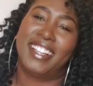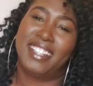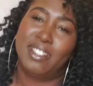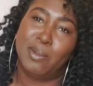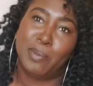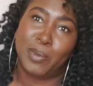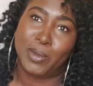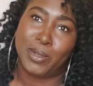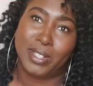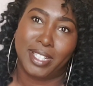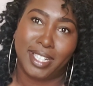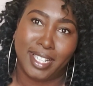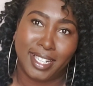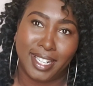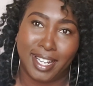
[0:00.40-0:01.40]
Good
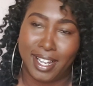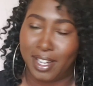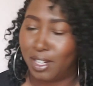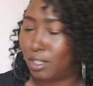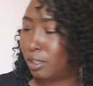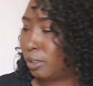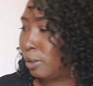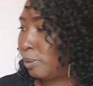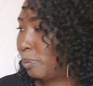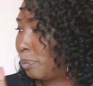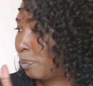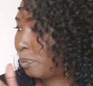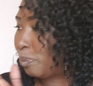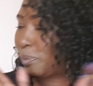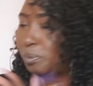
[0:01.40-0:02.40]
morning. I
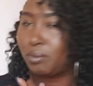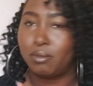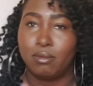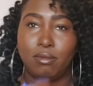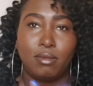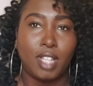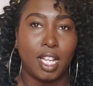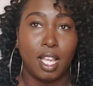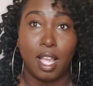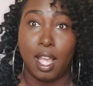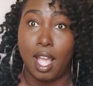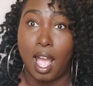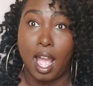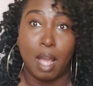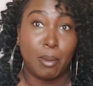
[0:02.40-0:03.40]

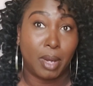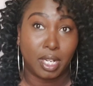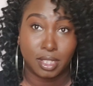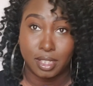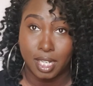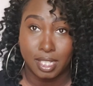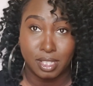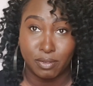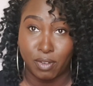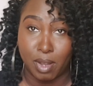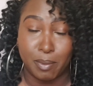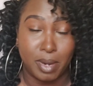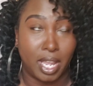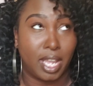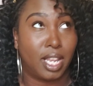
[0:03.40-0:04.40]
apologize if
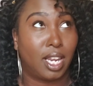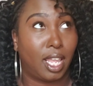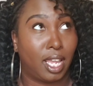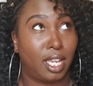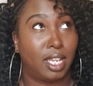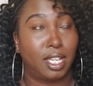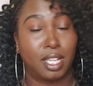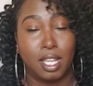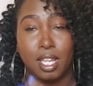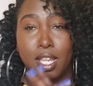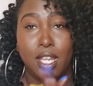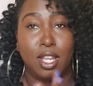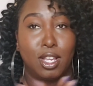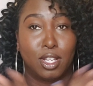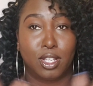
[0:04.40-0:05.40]
I'm not like
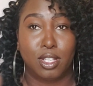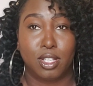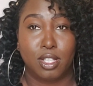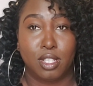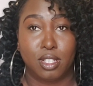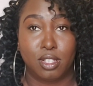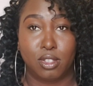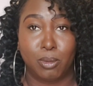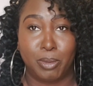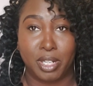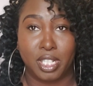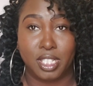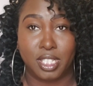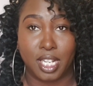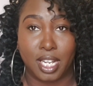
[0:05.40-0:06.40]
super
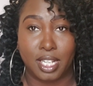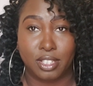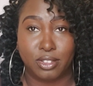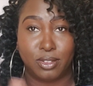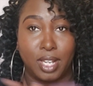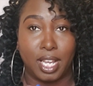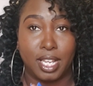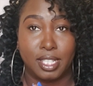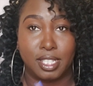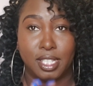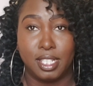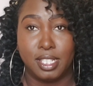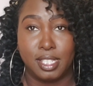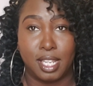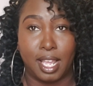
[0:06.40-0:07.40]
energized, you guys.
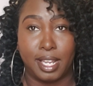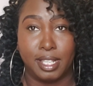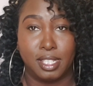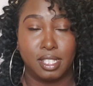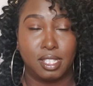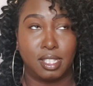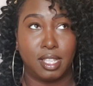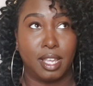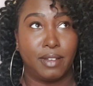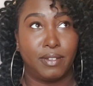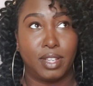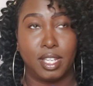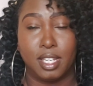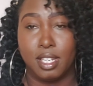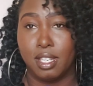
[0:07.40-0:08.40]
It's like
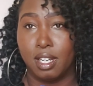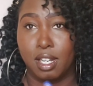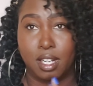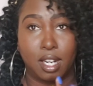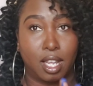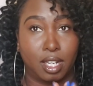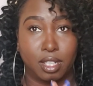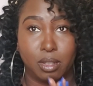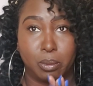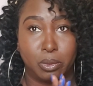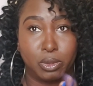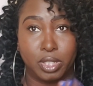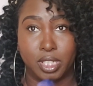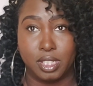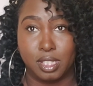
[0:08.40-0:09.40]
7 o'clock in the
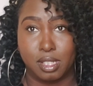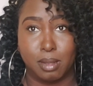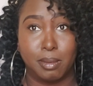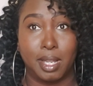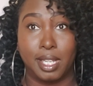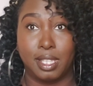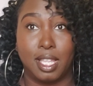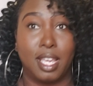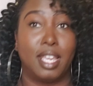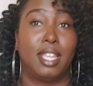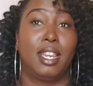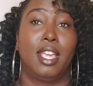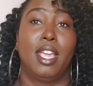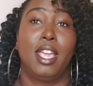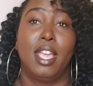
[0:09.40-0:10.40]
morning, something like
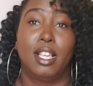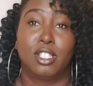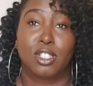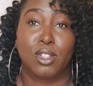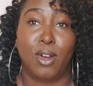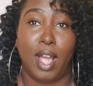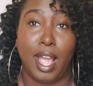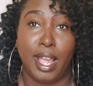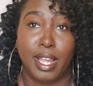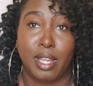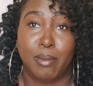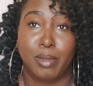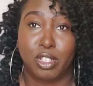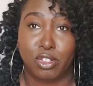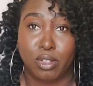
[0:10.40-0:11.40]
that. So I
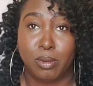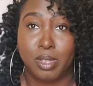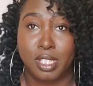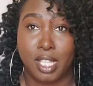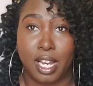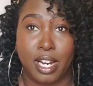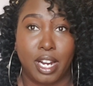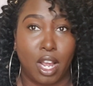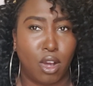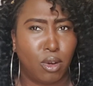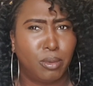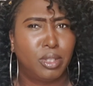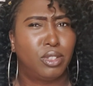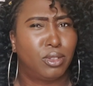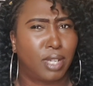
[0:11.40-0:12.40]
am extremely tired. I
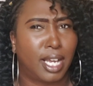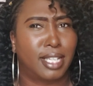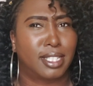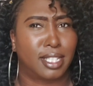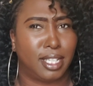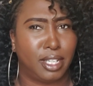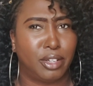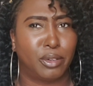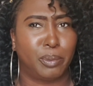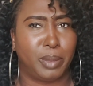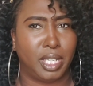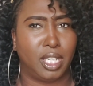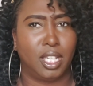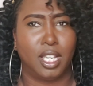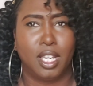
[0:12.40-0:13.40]
hope that you guys can hear
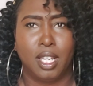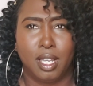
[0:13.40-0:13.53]
me.